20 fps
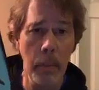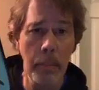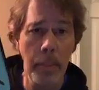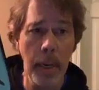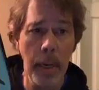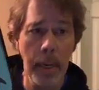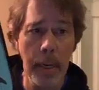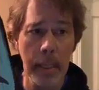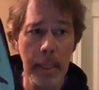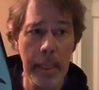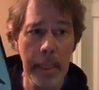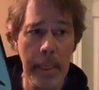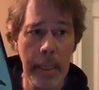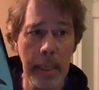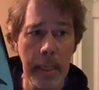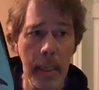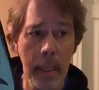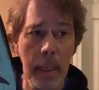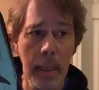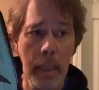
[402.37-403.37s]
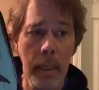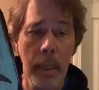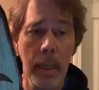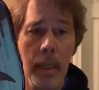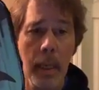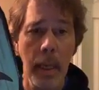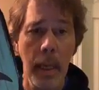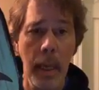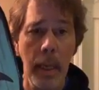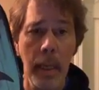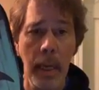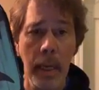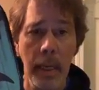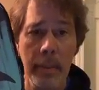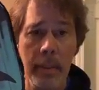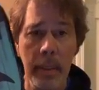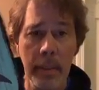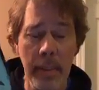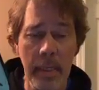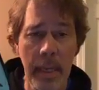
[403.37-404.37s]
Poly
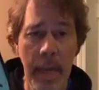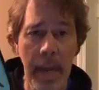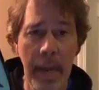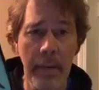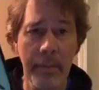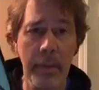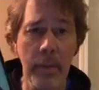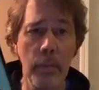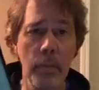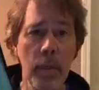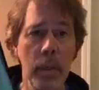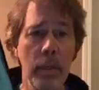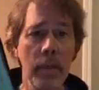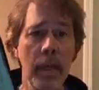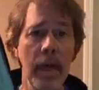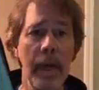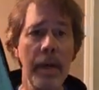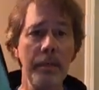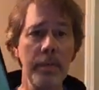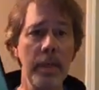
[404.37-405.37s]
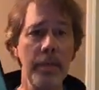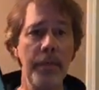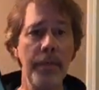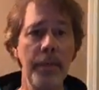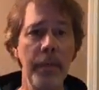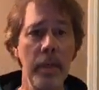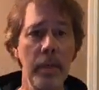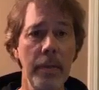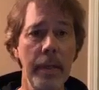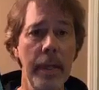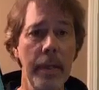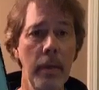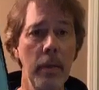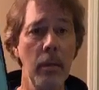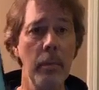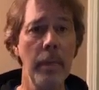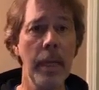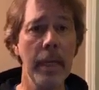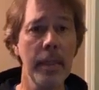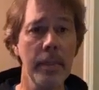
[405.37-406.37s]
doesn't have the real lively feel that
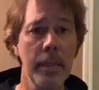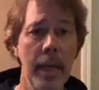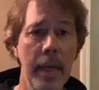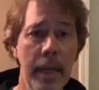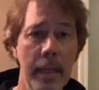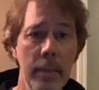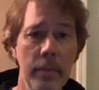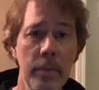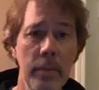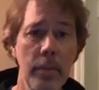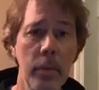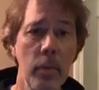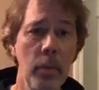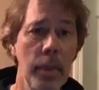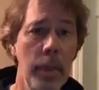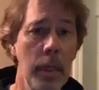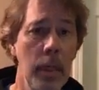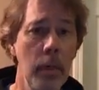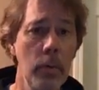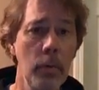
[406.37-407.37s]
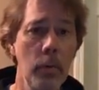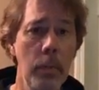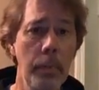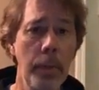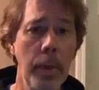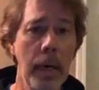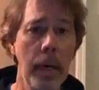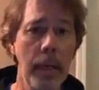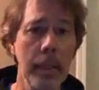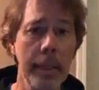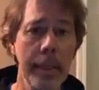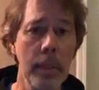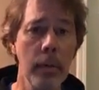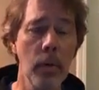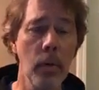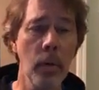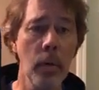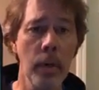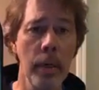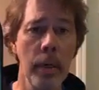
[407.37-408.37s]
Nomex has, so when you go to a poly
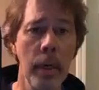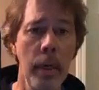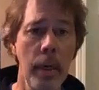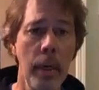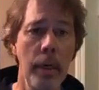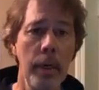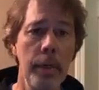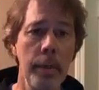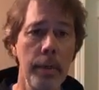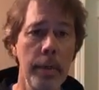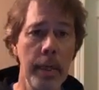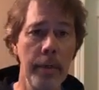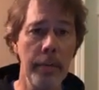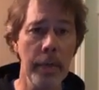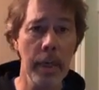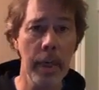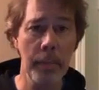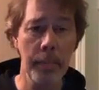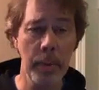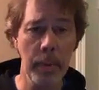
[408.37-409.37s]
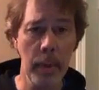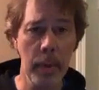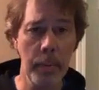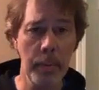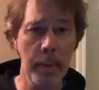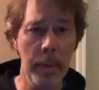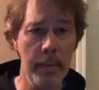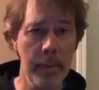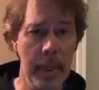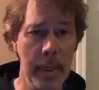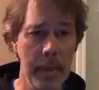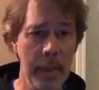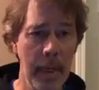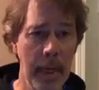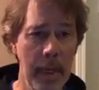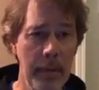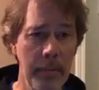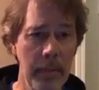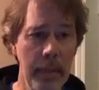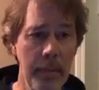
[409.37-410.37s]
core, you're giving up a little bit of that
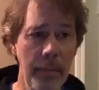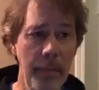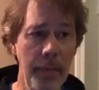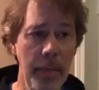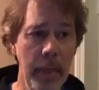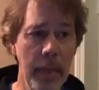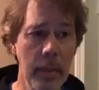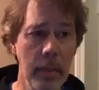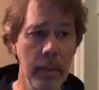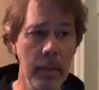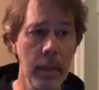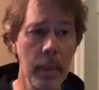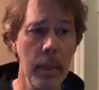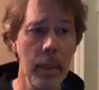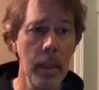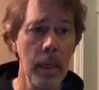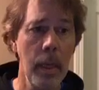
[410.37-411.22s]
lively feel.